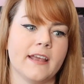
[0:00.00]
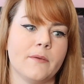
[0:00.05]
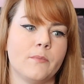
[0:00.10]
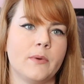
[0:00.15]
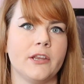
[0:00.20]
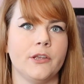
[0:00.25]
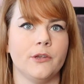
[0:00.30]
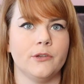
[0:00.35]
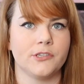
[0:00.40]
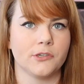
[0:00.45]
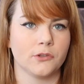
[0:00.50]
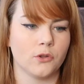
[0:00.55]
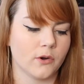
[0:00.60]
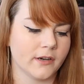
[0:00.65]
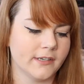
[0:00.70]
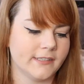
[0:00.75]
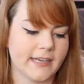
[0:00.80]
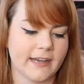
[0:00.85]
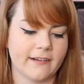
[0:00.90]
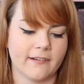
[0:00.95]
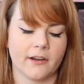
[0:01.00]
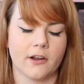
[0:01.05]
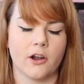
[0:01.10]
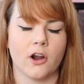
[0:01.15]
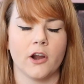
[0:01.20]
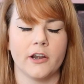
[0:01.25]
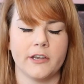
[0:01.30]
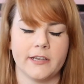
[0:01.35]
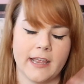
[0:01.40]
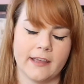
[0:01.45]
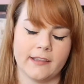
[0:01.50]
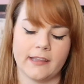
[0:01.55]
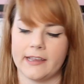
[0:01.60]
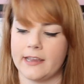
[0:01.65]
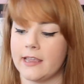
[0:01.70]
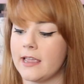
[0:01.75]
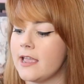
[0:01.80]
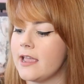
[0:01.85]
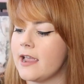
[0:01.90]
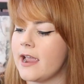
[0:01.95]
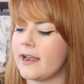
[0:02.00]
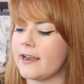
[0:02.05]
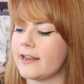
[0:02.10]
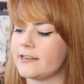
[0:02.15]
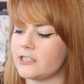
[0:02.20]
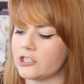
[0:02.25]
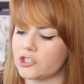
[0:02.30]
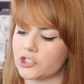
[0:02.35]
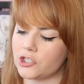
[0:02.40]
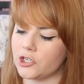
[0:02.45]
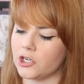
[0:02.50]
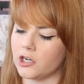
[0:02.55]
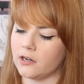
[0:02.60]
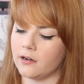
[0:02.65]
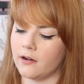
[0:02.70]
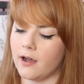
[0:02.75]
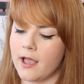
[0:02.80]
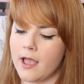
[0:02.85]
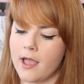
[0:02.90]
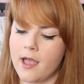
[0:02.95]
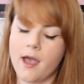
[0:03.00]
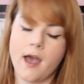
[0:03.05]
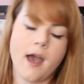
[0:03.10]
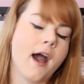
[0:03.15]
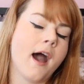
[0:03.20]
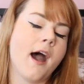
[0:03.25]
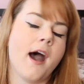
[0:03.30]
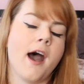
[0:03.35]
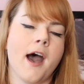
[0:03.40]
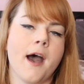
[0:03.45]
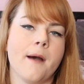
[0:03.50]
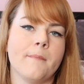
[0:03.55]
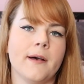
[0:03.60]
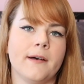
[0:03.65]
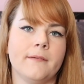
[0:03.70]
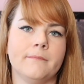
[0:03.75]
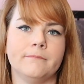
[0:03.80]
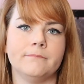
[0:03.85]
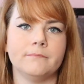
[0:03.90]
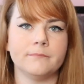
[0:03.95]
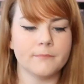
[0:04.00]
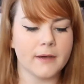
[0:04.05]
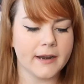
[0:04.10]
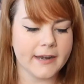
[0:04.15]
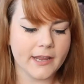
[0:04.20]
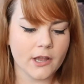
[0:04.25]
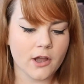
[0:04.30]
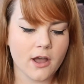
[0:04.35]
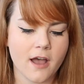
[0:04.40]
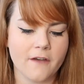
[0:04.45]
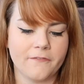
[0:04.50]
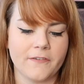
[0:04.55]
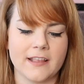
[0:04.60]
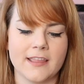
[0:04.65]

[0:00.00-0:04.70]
Then when you use your Lord and Taylor card, you get like an additional money off.